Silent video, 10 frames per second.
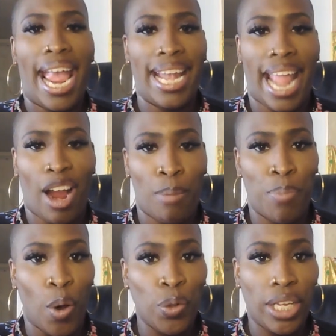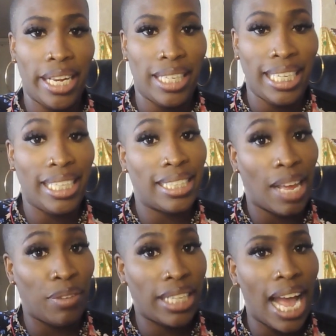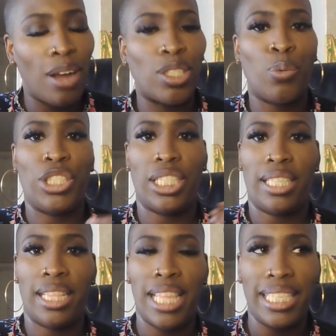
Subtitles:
and they are both in the 11th house, which is,